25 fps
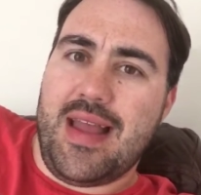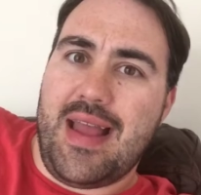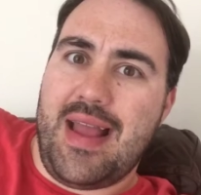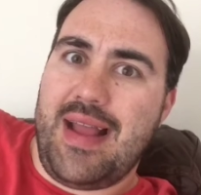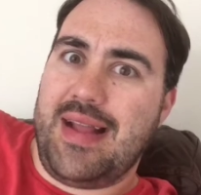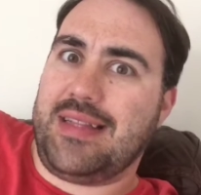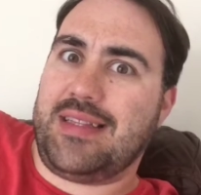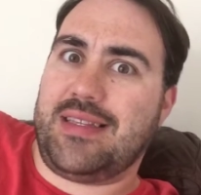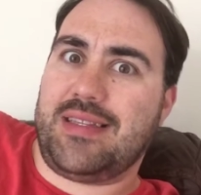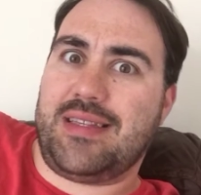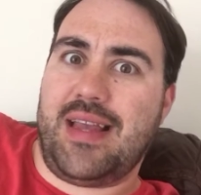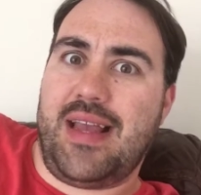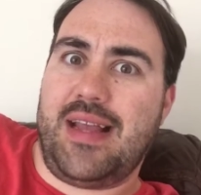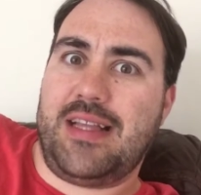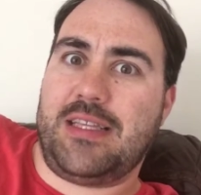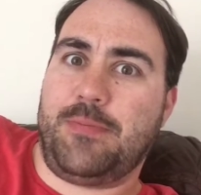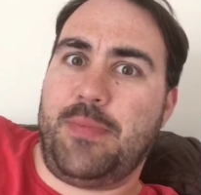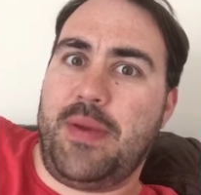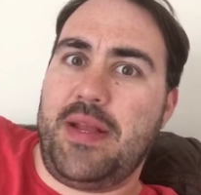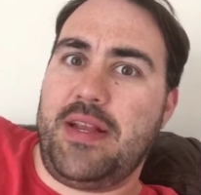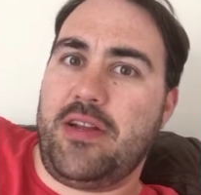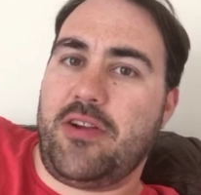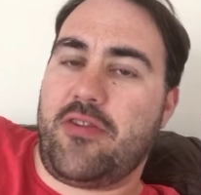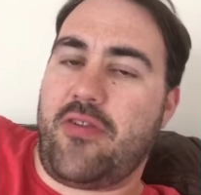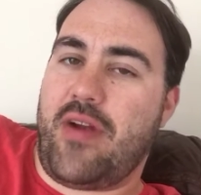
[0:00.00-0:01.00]
it's
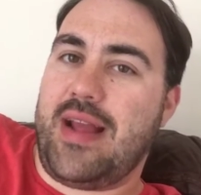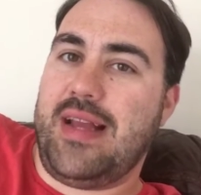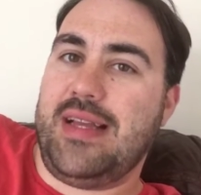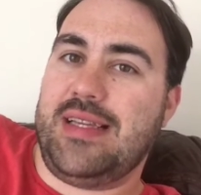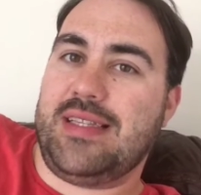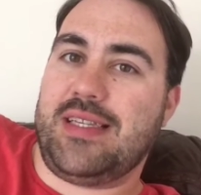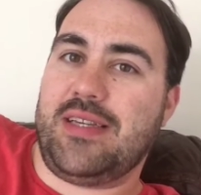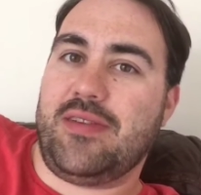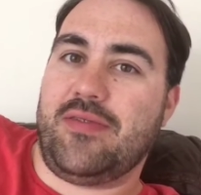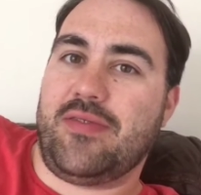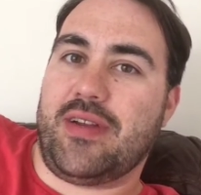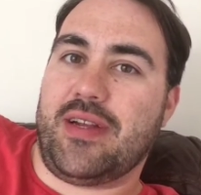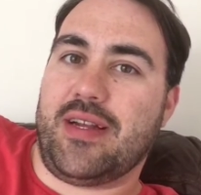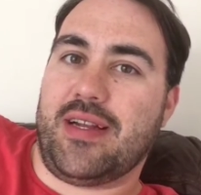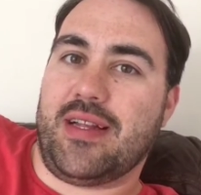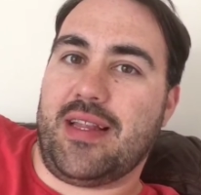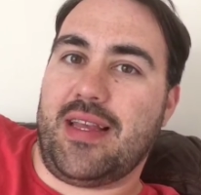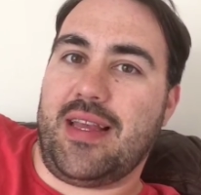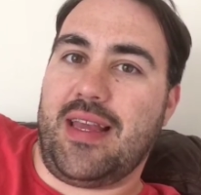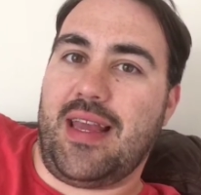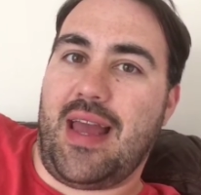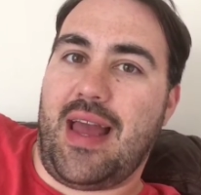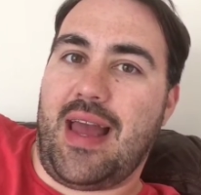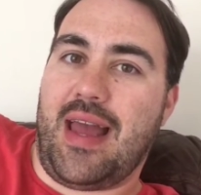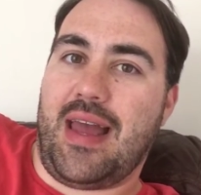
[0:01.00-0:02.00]
been crazy,
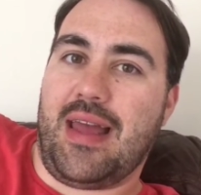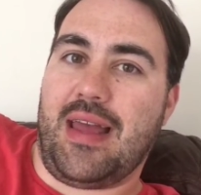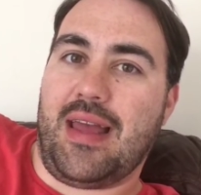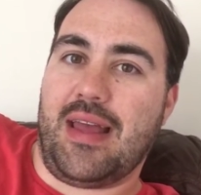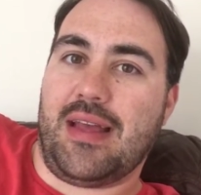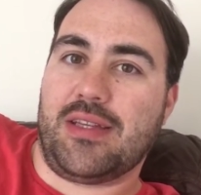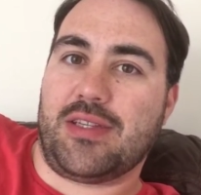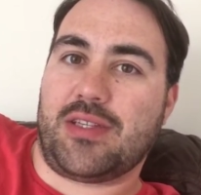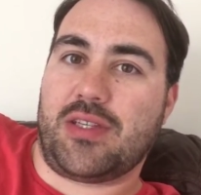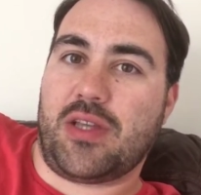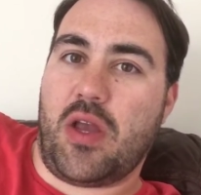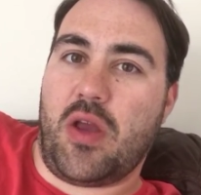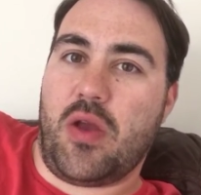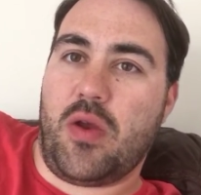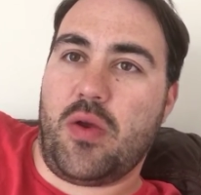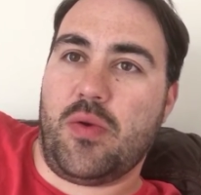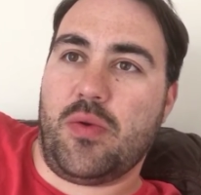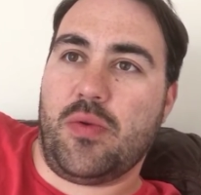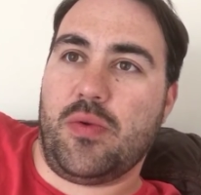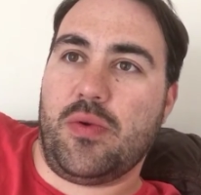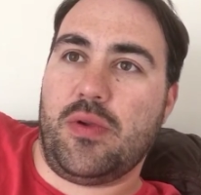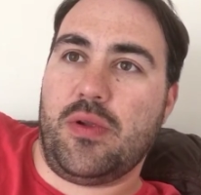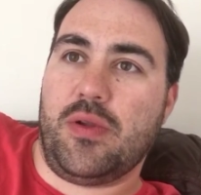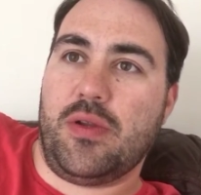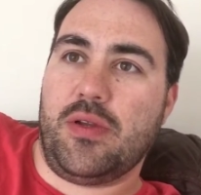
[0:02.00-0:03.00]
really.
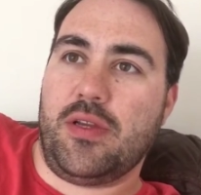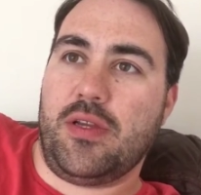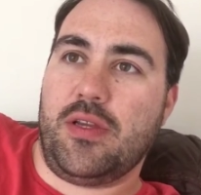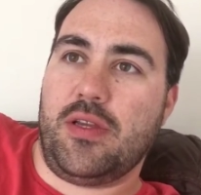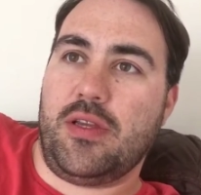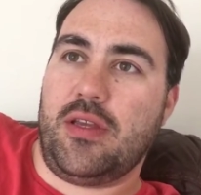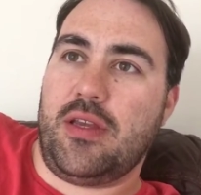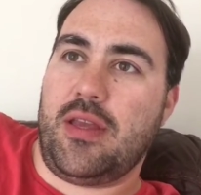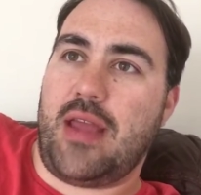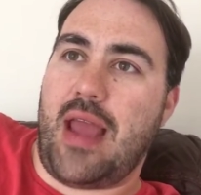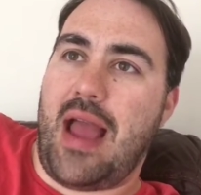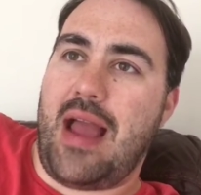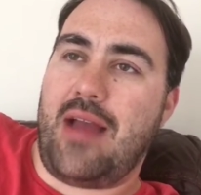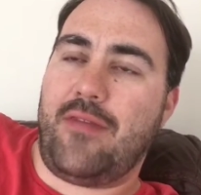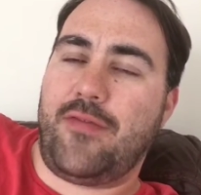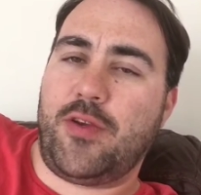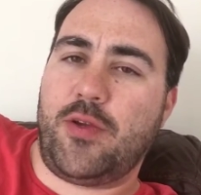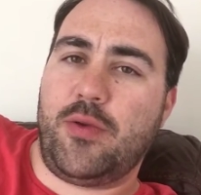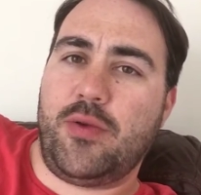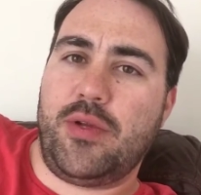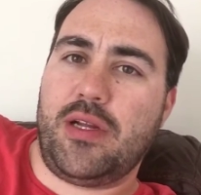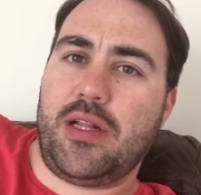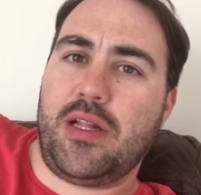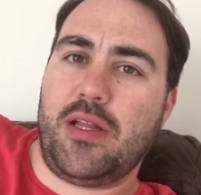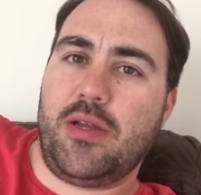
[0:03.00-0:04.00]
So you have
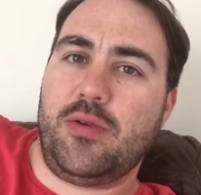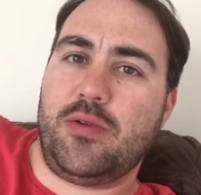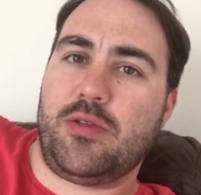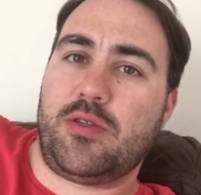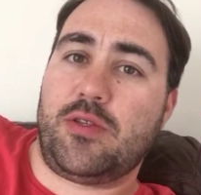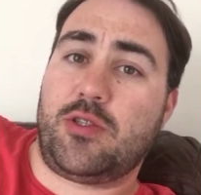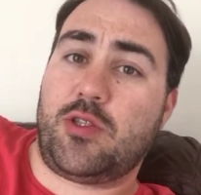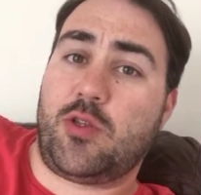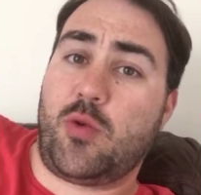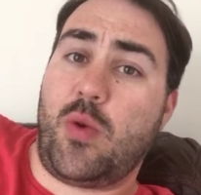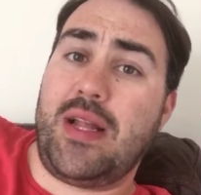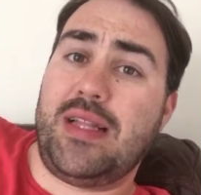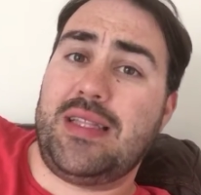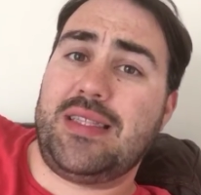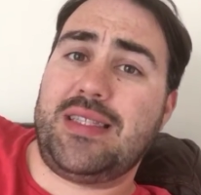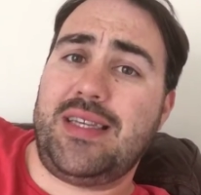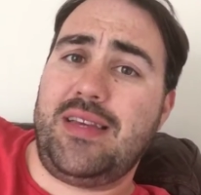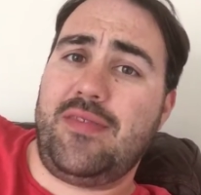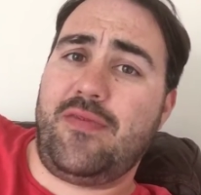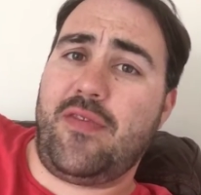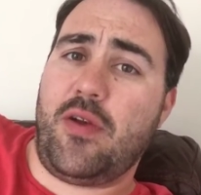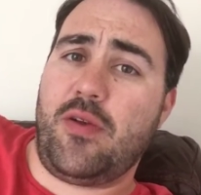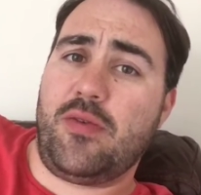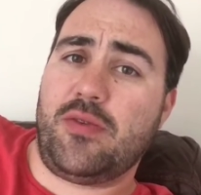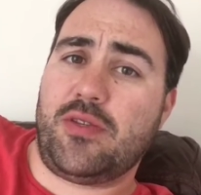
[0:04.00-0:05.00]
to include
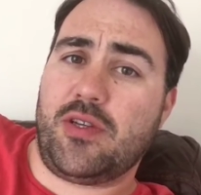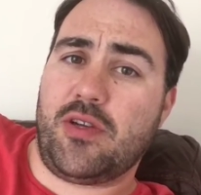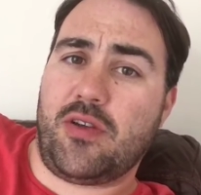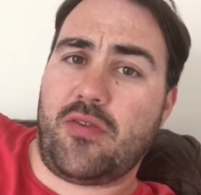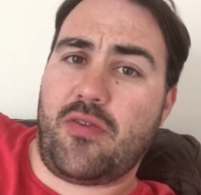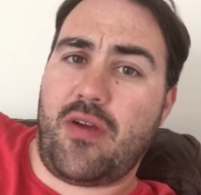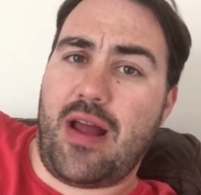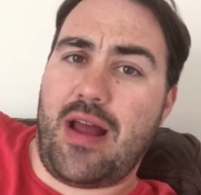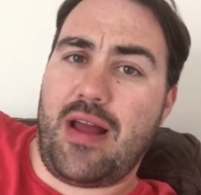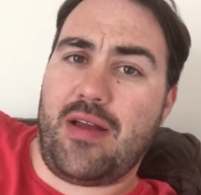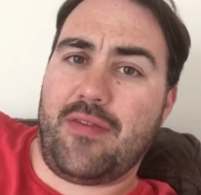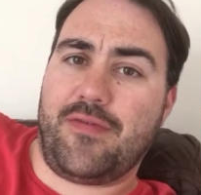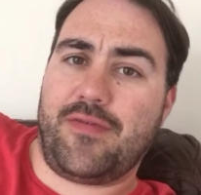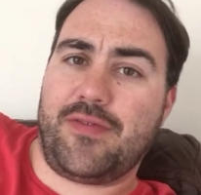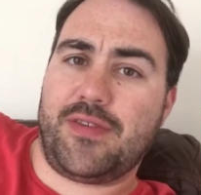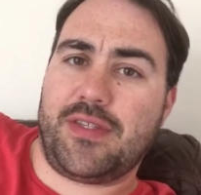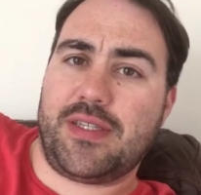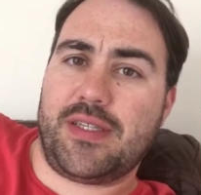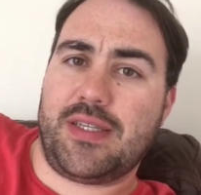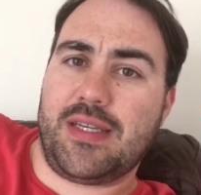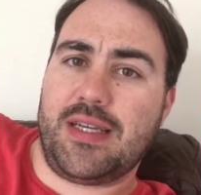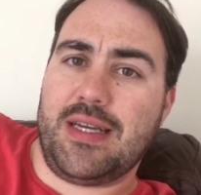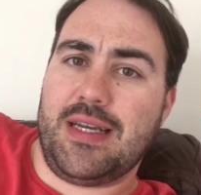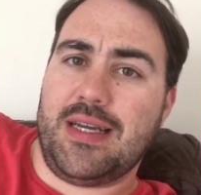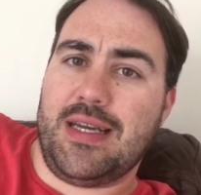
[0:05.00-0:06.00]
20
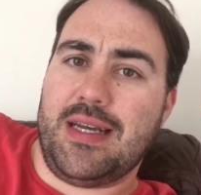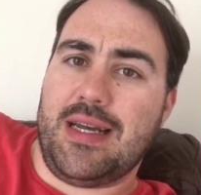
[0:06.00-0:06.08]
photographs,